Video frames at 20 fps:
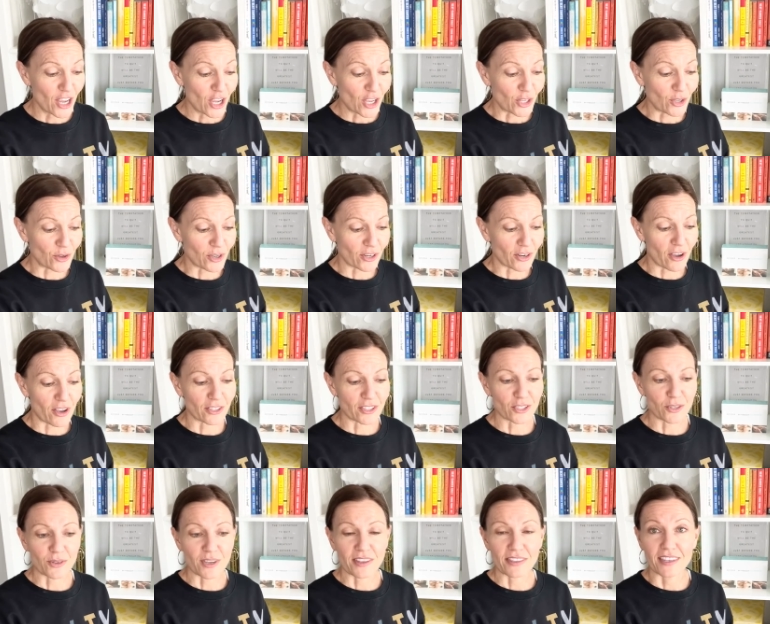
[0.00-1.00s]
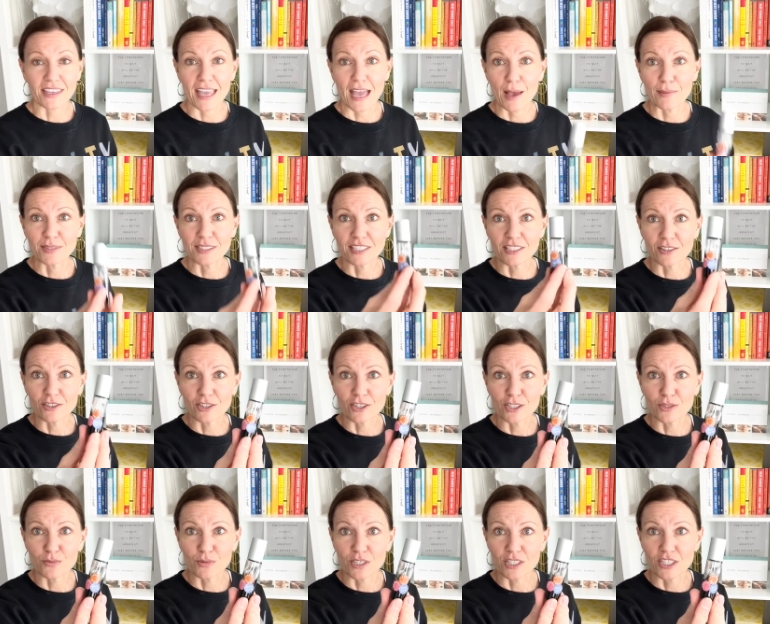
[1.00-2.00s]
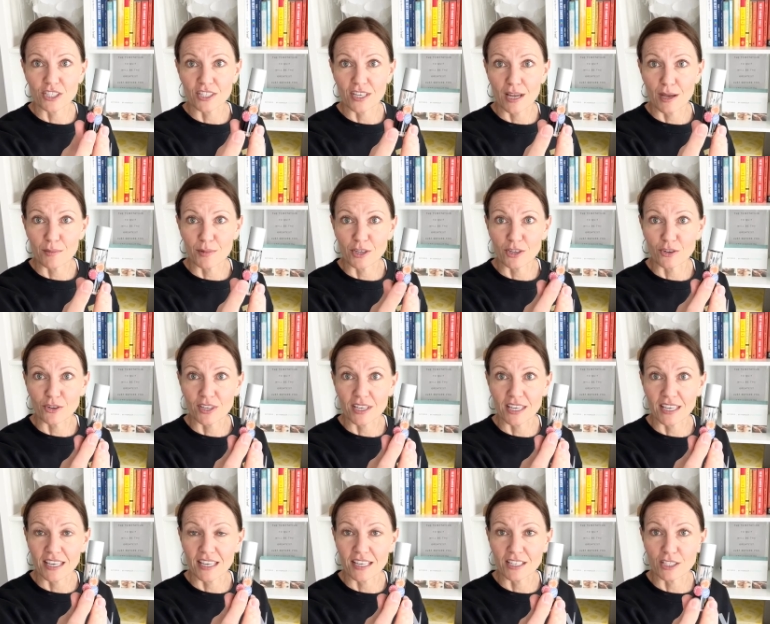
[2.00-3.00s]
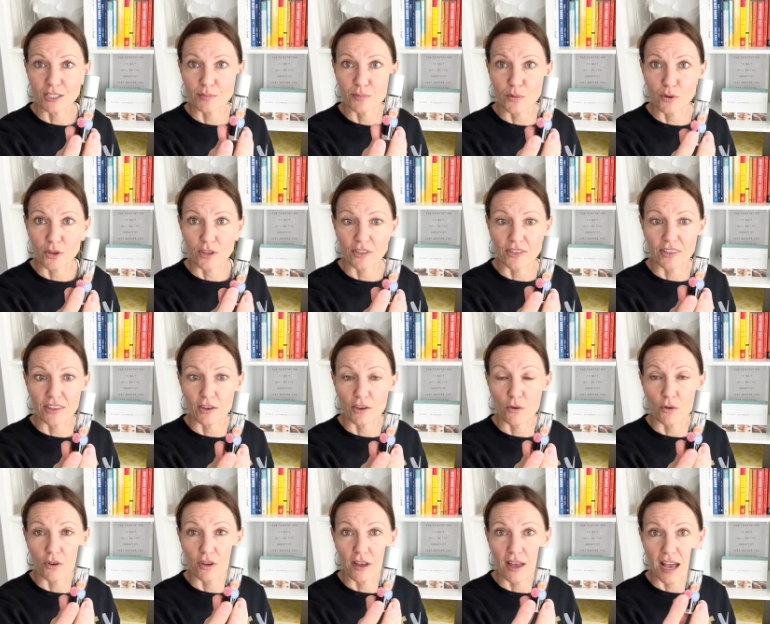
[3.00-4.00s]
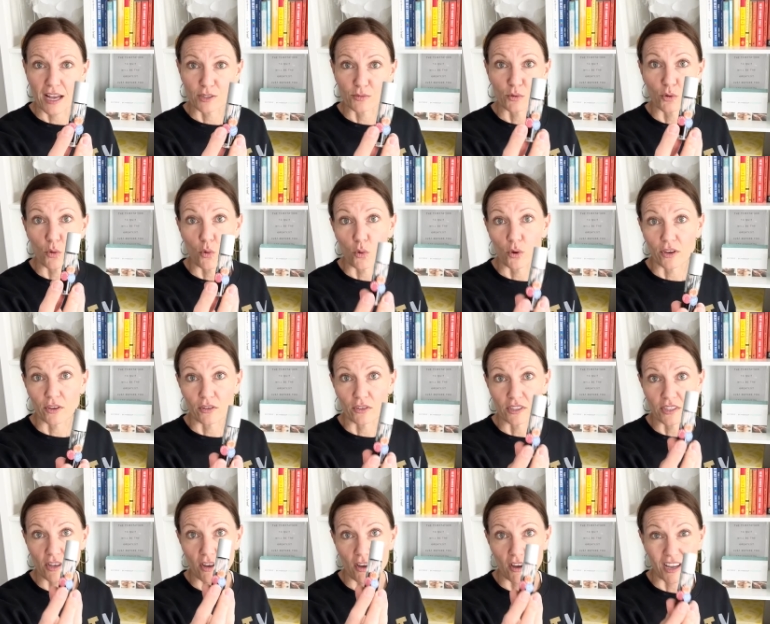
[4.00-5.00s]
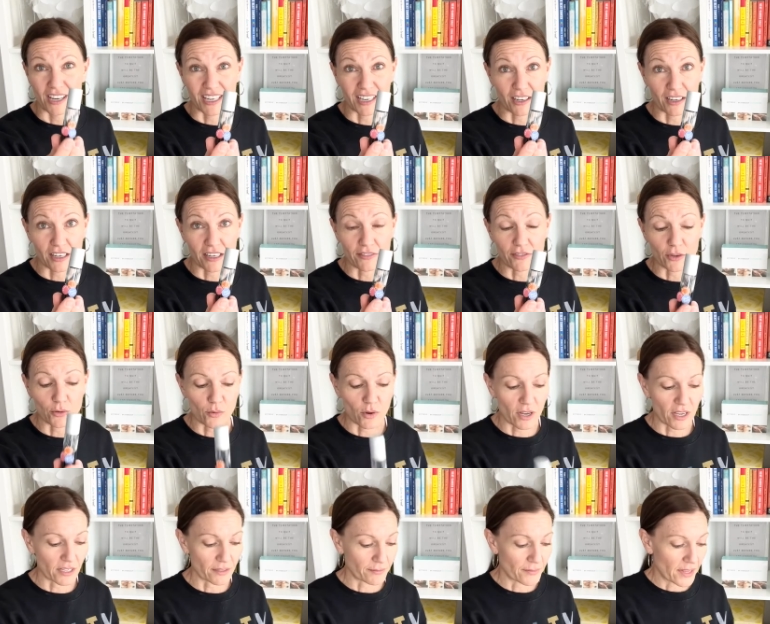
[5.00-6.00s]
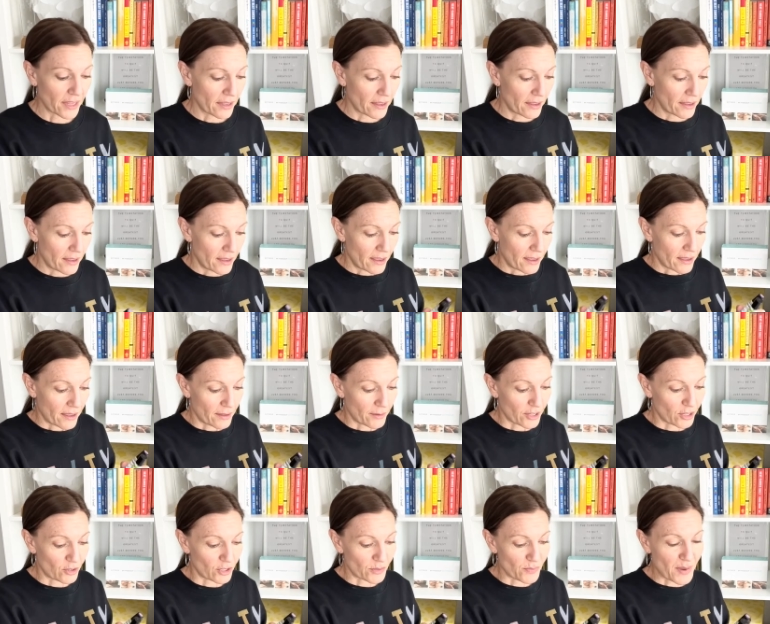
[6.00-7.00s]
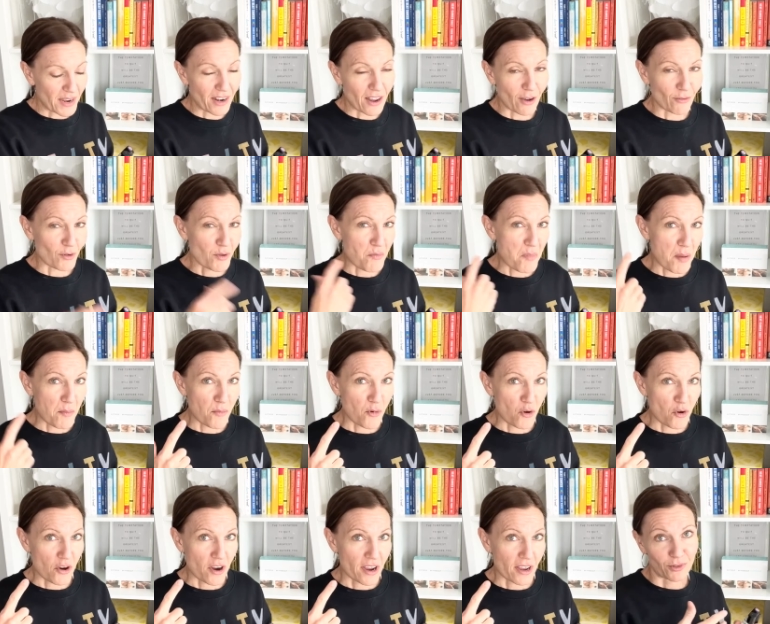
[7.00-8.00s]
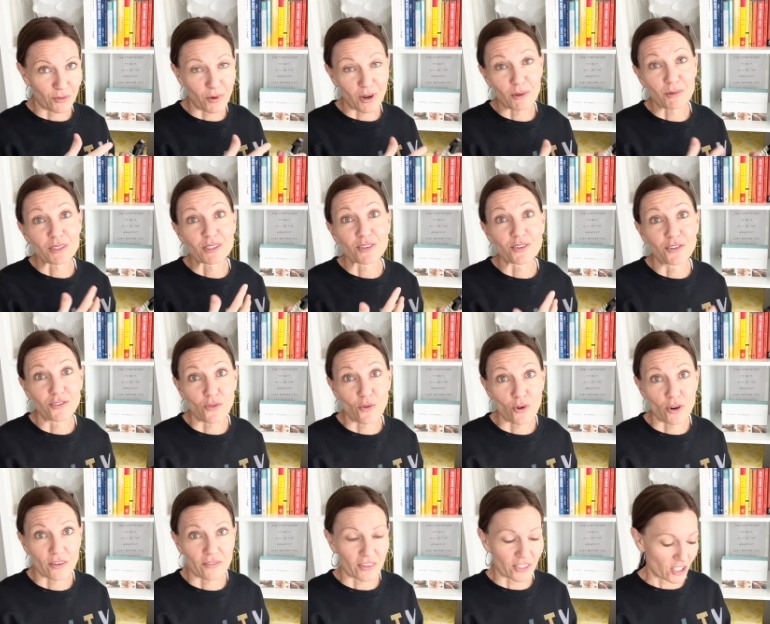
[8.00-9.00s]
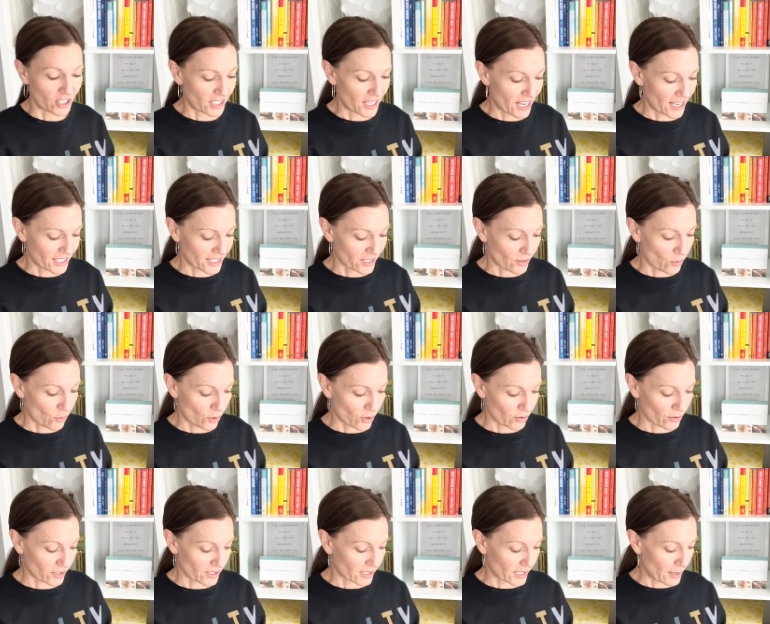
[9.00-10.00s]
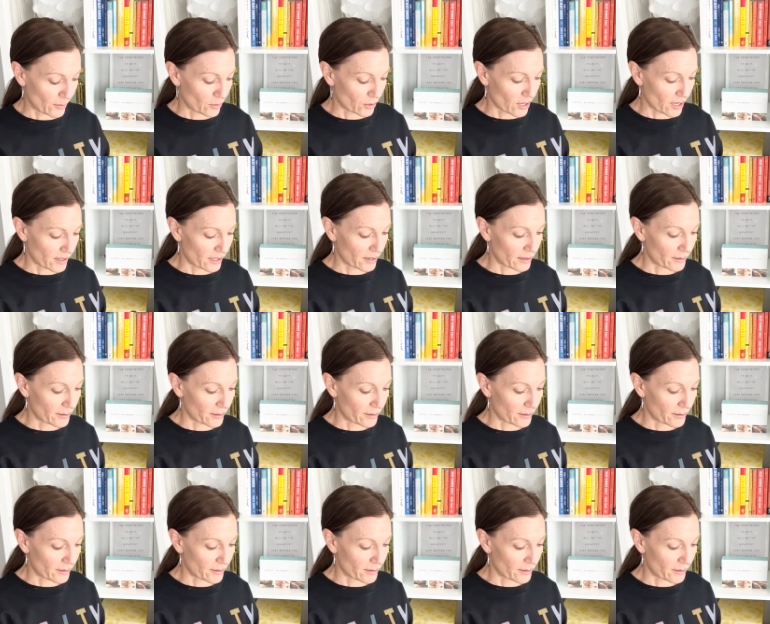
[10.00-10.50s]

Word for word: You can also get the cap stickers, which come in your kit, and just put the actual oils on here if you want. You just may not remember what it was for if it just has oils labeled on there.